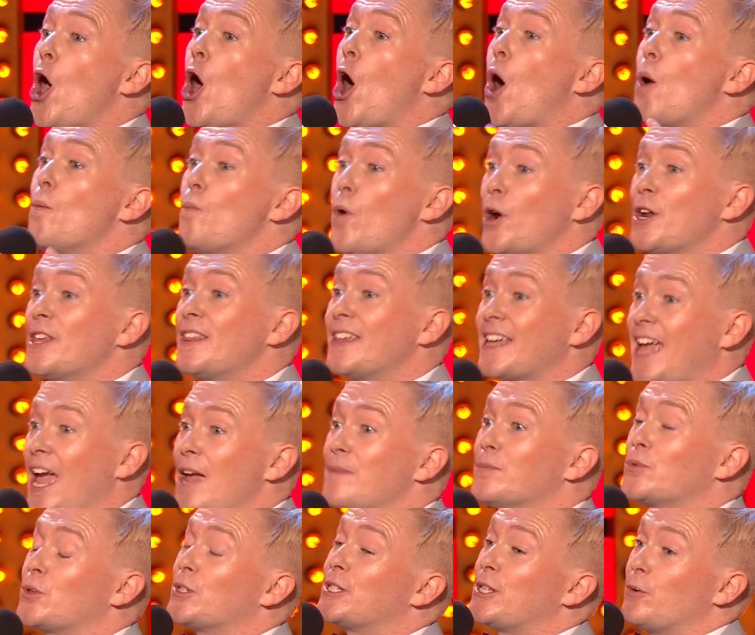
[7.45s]
And one of the
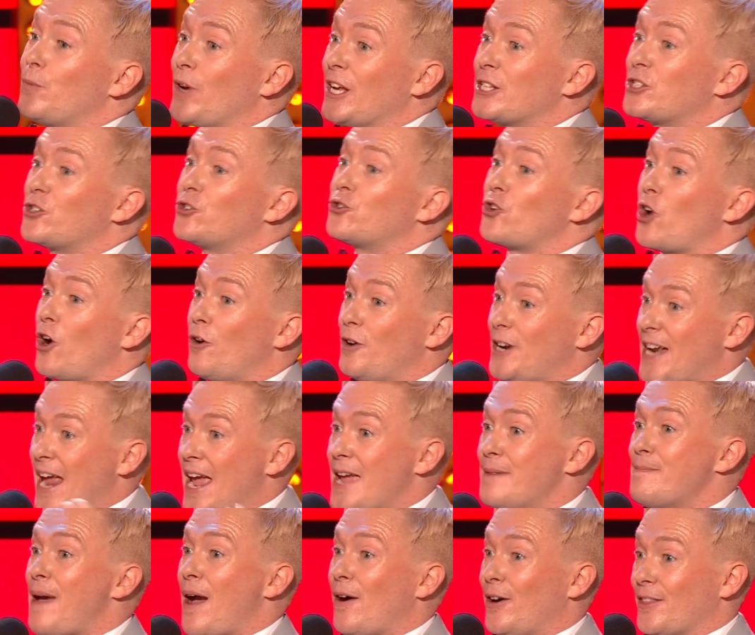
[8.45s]
games was that we had to draw a
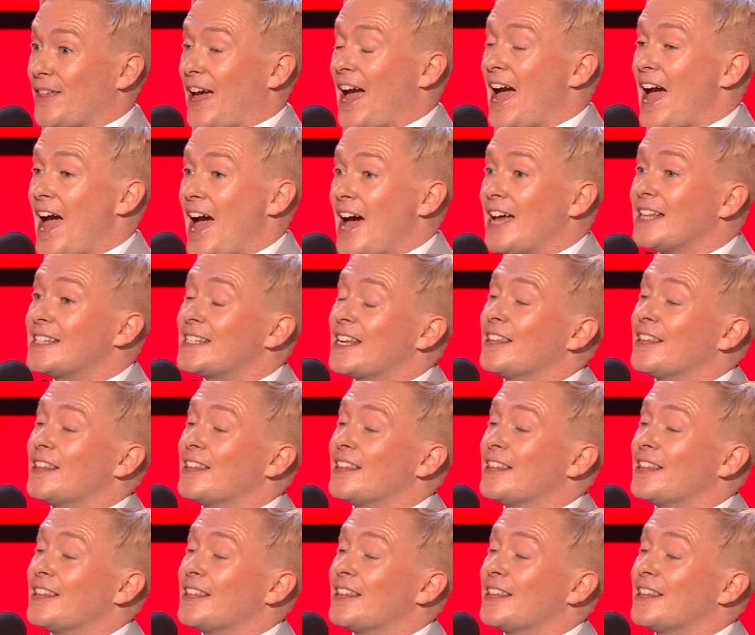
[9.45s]
name out of the hat,